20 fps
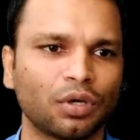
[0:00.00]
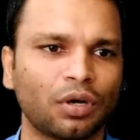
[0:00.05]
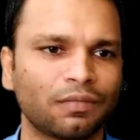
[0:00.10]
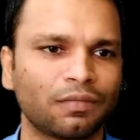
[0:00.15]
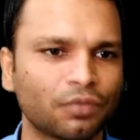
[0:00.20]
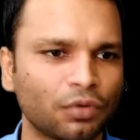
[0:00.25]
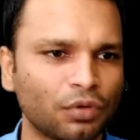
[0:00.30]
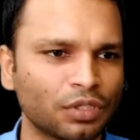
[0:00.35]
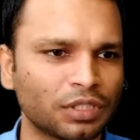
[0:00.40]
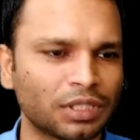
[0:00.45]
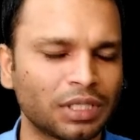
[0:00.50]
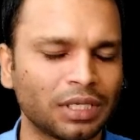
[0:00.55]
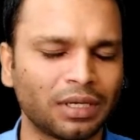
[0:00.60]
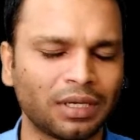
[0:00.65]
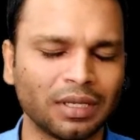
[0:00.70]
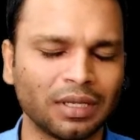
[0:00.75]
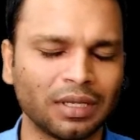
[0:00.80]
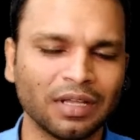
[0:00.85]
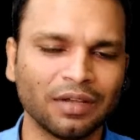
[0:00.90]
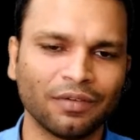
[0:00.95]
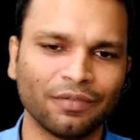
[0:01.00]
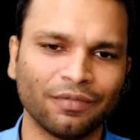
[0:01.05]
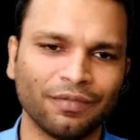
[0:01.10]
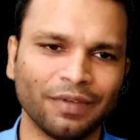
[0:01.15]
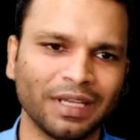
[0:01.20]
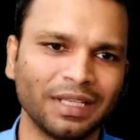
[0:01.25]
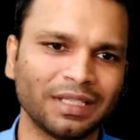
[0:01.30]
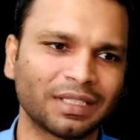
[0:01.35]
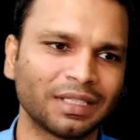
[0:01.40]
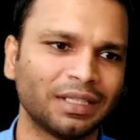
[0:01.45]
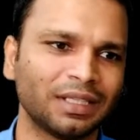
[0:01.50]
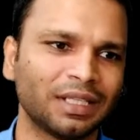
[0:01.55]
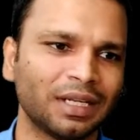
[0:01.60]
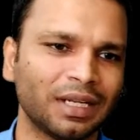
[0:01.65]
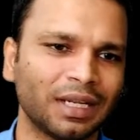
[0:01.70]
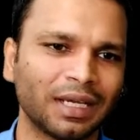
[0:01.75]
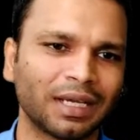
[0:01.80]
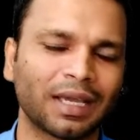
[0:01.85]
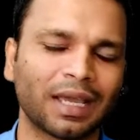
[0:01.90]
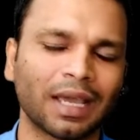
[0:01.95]
Of course, the veins in the
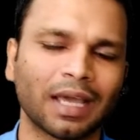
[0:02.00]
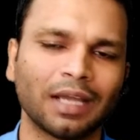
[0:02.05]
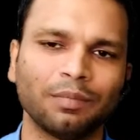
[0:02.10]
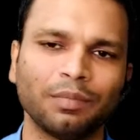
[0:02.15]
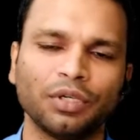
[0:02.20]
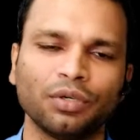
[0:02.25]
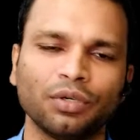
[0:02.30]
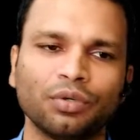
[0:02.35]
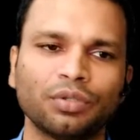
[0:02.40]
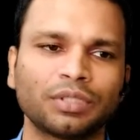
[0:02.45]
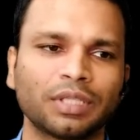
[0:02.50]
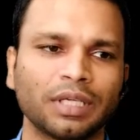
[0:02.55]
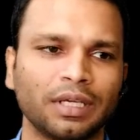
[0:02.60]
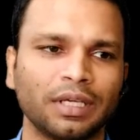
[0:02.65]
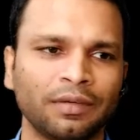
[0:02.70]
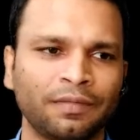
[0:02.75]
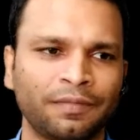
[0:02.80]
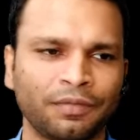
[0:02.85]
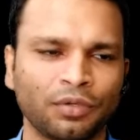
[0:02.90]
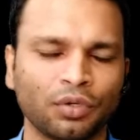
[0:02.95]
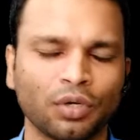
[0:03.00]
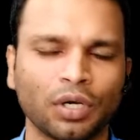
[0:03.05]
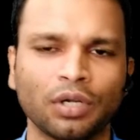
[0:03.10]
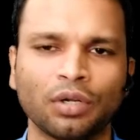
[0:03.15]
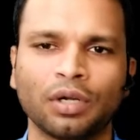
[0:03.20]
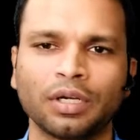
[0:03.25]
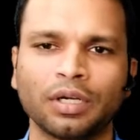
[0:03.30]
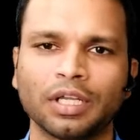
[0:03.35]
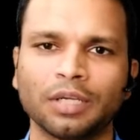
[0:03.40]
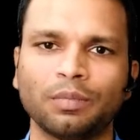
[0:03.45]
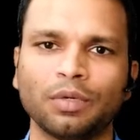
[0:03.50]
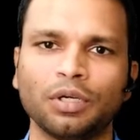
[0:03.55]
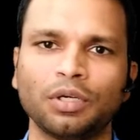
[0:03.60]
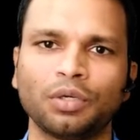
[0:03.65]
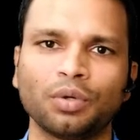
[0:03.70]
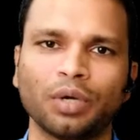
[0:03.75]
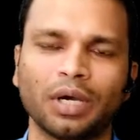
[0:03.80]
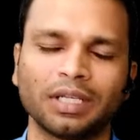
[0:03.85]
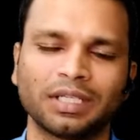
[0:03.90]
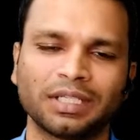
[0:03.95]
leg can be used if you are not able
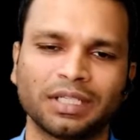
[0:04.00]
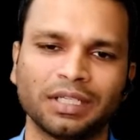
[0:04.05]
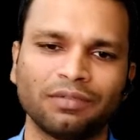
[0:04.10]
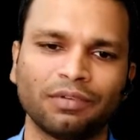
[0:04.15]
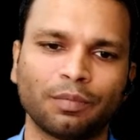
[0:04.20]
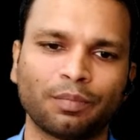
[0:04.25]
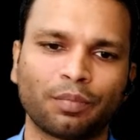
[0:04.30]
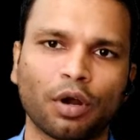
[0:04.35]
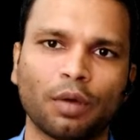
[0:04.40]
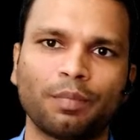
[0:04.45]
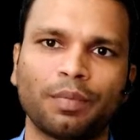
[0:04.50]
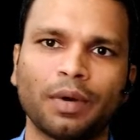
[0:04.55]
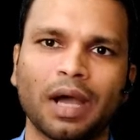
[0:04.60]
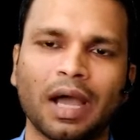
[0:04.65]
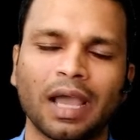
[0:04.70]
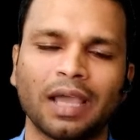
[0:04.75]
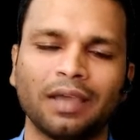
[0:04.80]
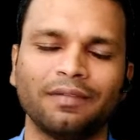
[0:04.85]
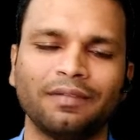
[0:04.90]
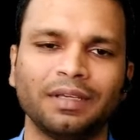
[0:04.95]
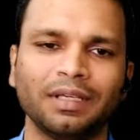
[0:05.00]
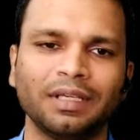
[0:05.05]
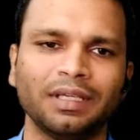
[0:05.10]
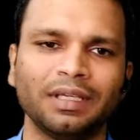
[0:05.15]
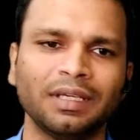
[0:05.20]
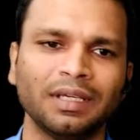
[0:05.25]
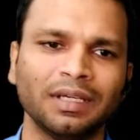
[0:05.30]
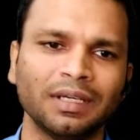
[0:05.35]
to achieve a proper IV